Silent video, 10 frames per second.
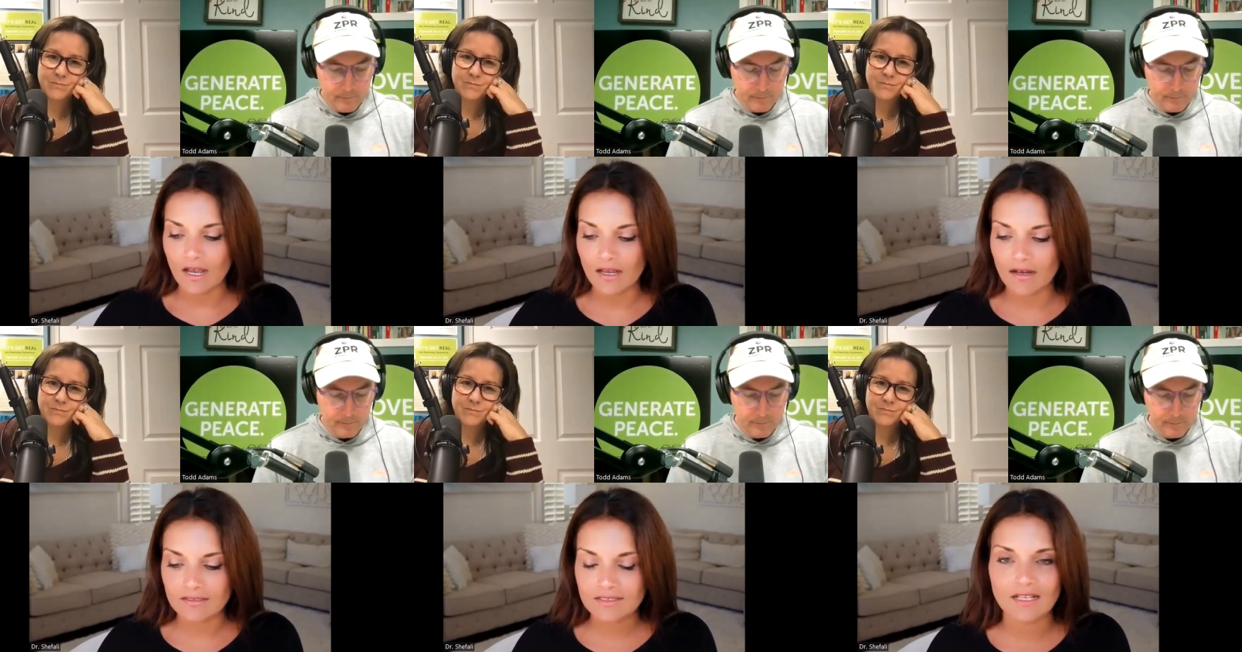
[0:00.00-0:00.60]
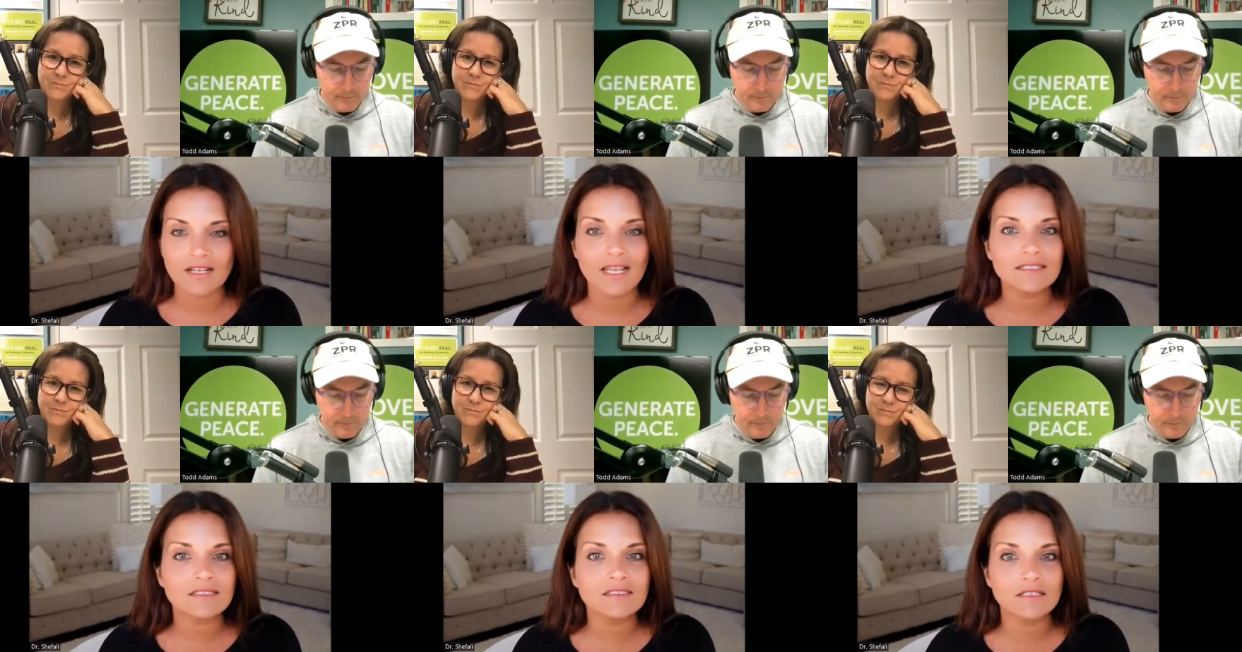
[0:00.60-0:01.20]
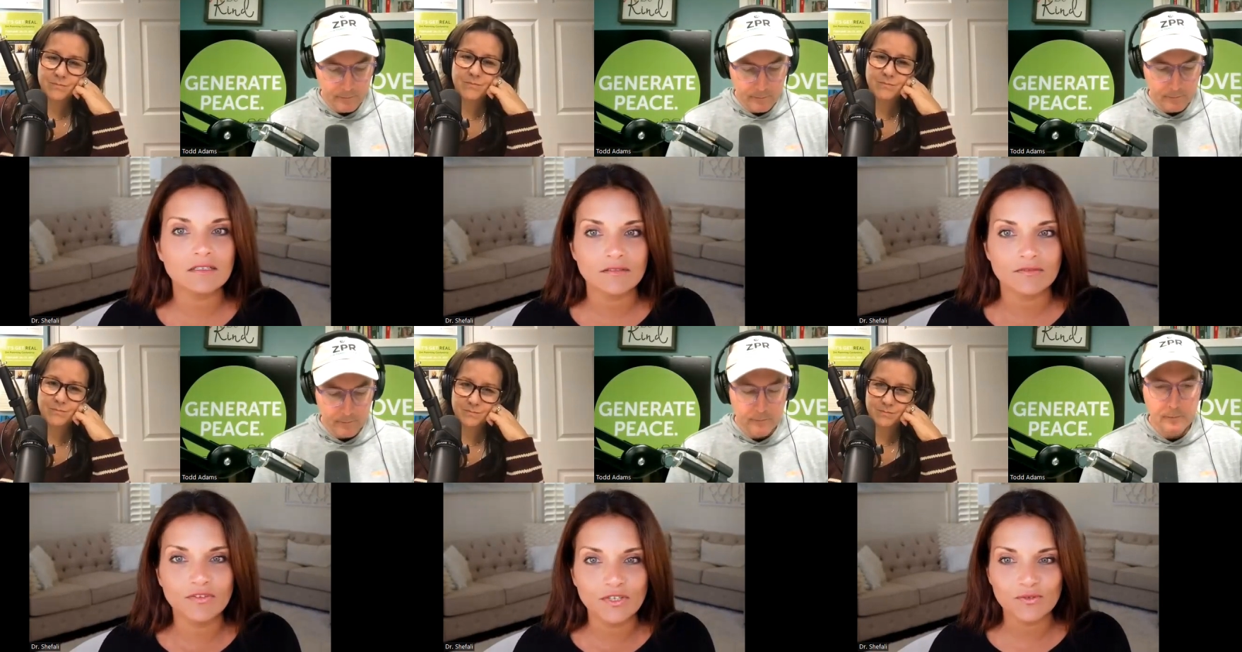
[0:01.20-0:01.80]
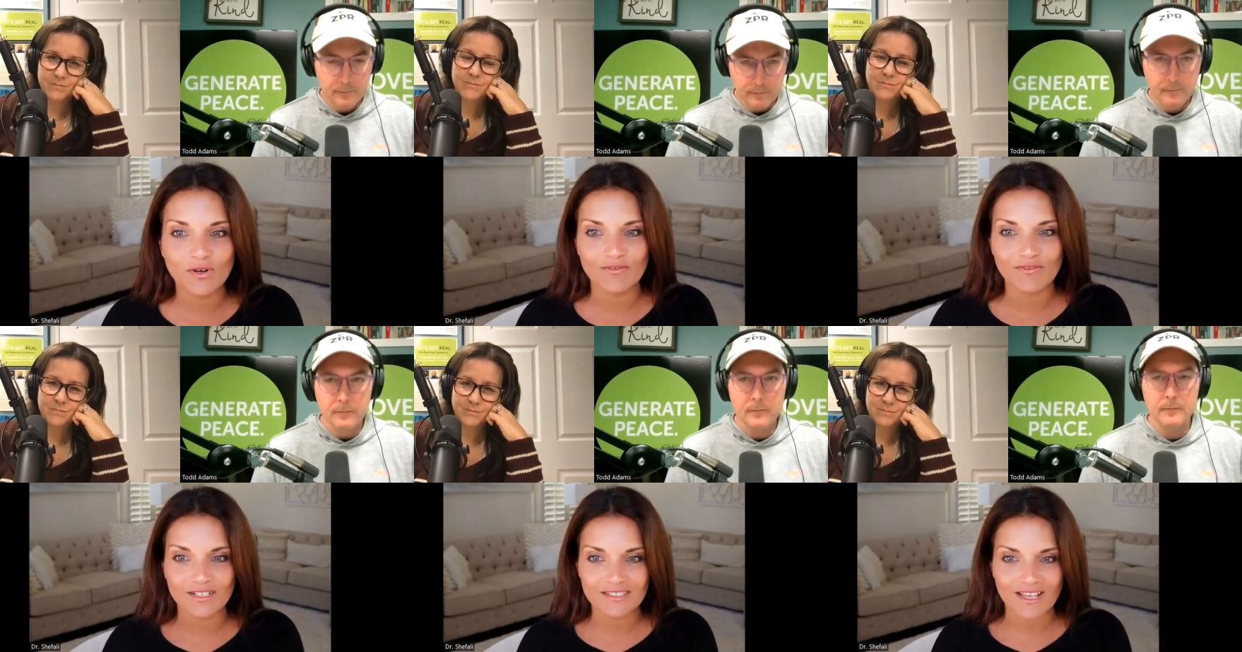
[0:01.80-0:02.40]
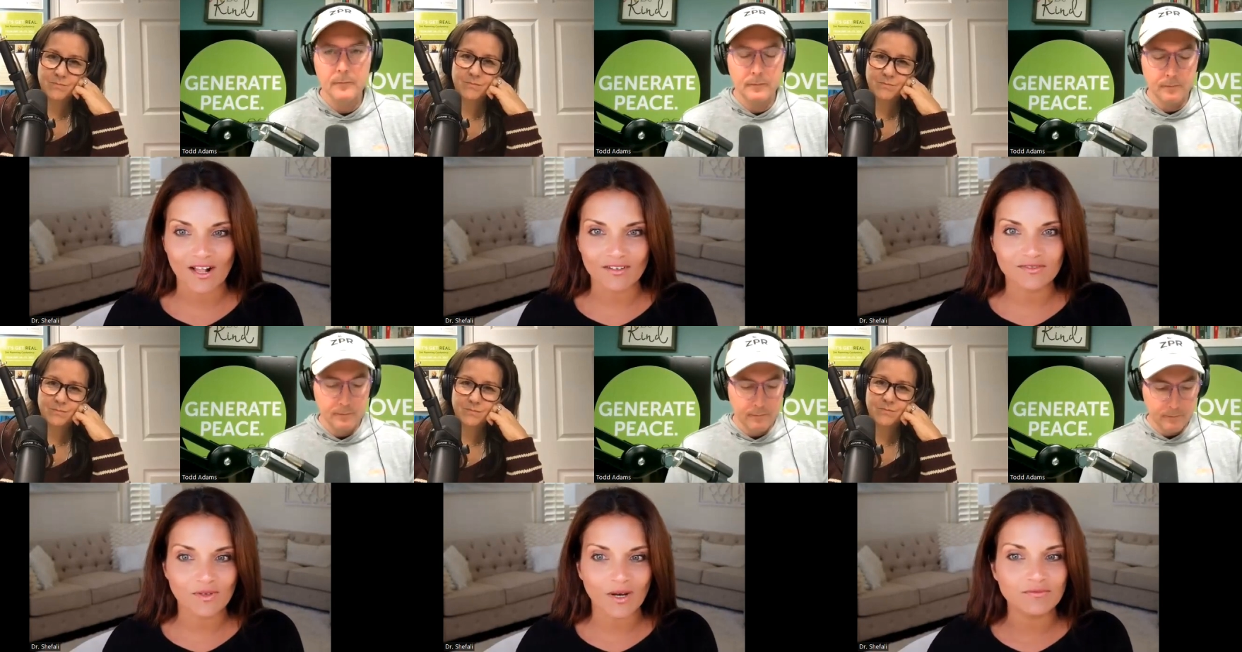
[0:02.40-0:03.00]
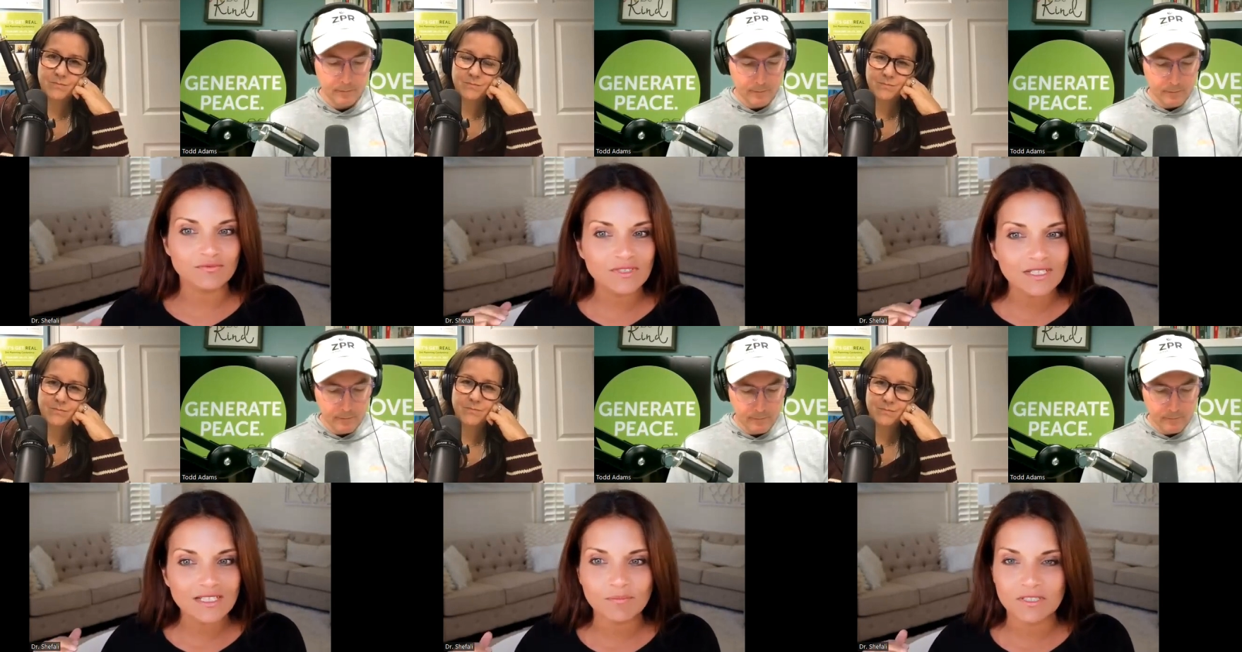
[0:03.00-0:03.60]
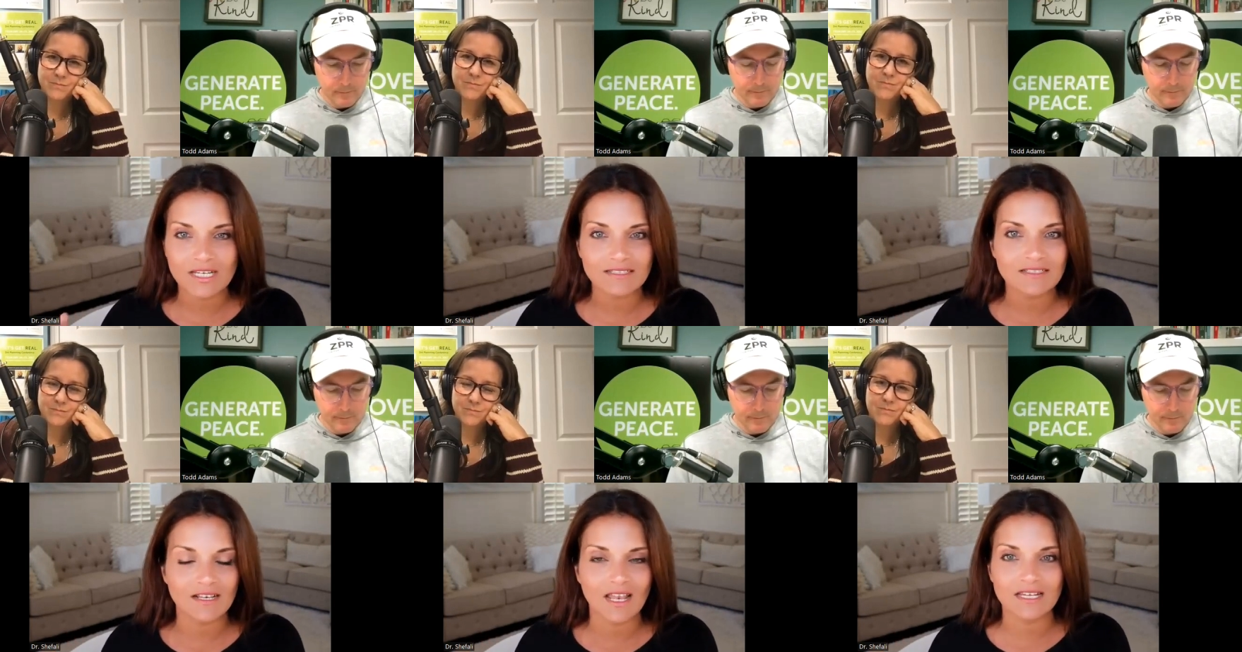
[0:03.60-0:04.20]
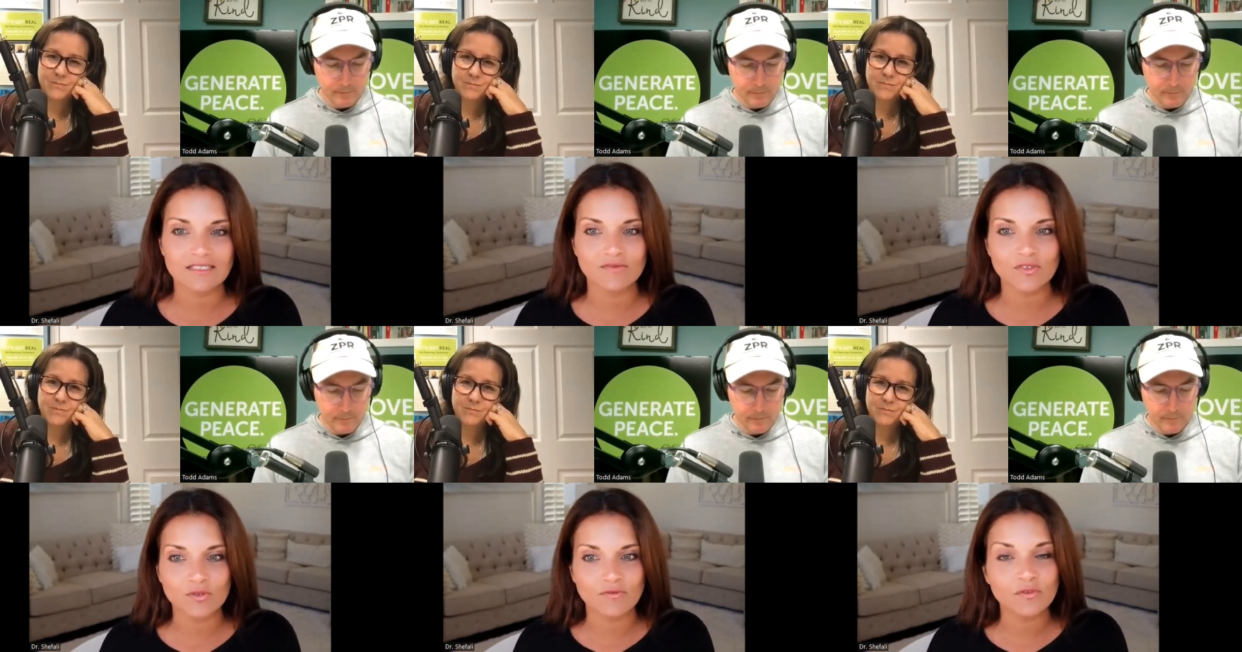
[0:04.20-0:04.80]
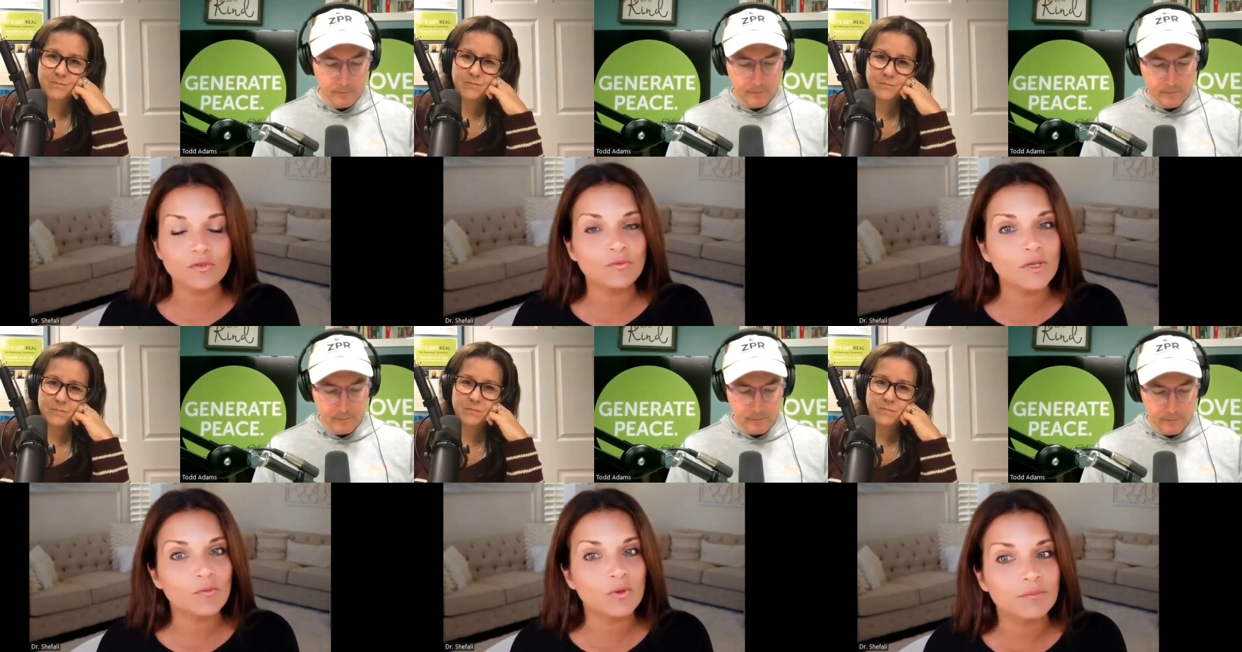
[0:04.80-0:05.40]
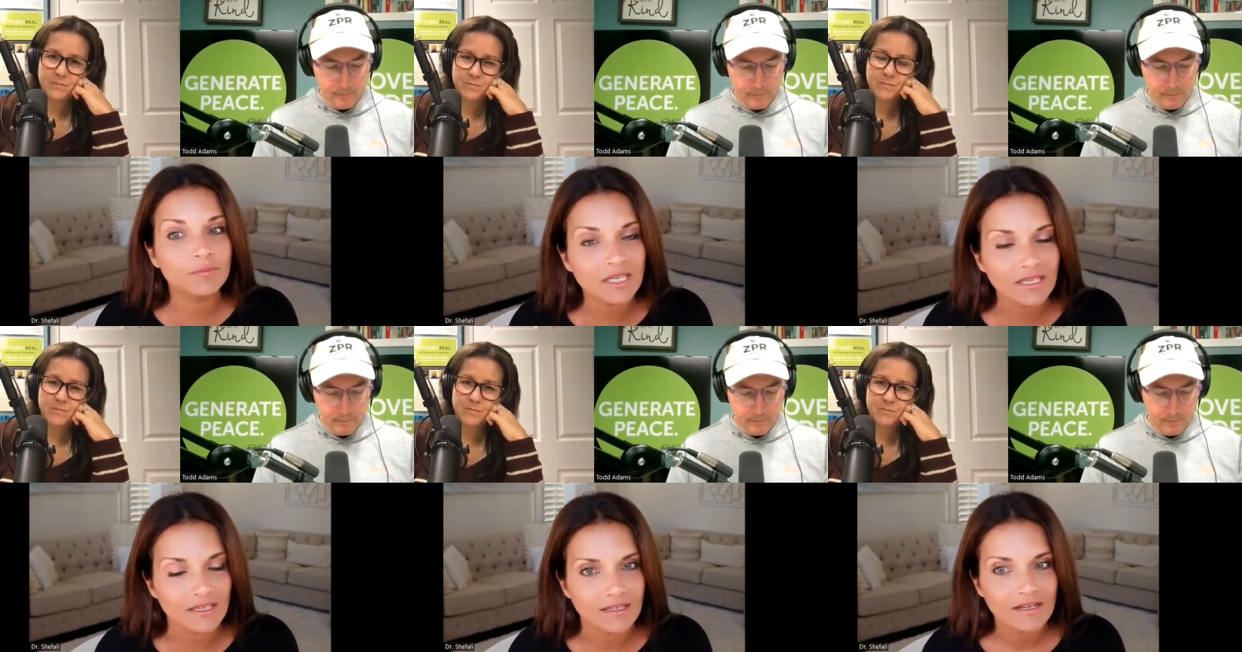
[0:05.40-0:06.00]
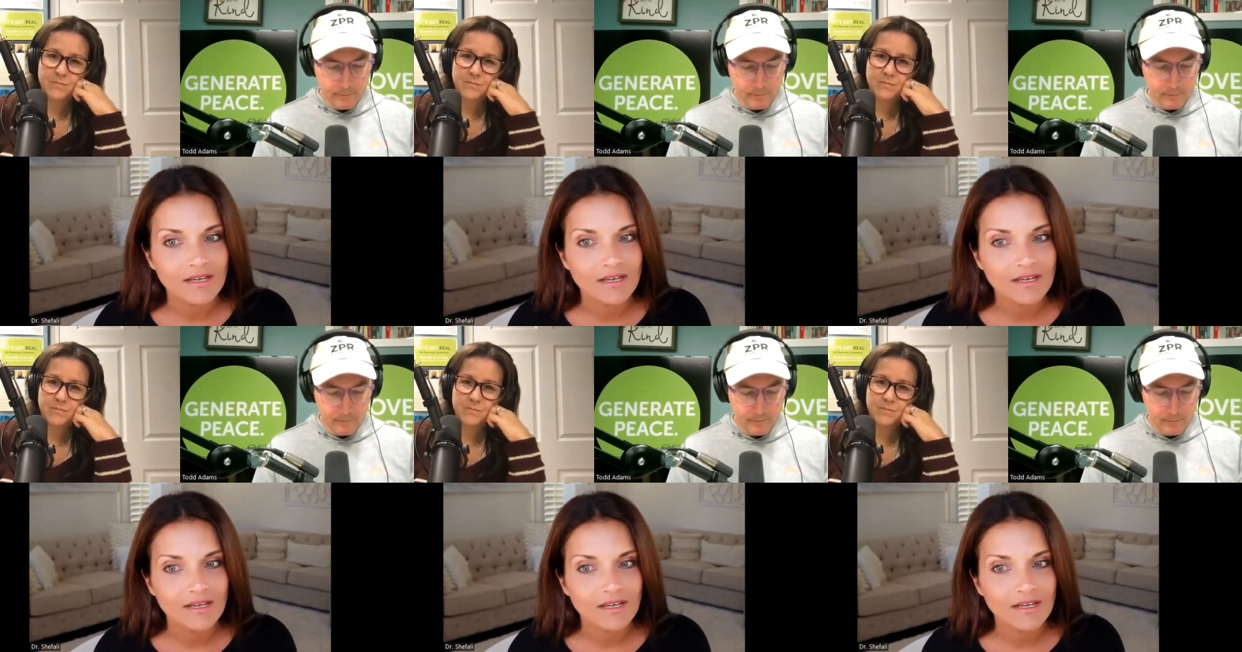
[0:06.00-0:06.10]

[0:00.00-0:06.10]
Speaker 1: a celestial view of ourselves, right? Really pedestalized view of who we will be.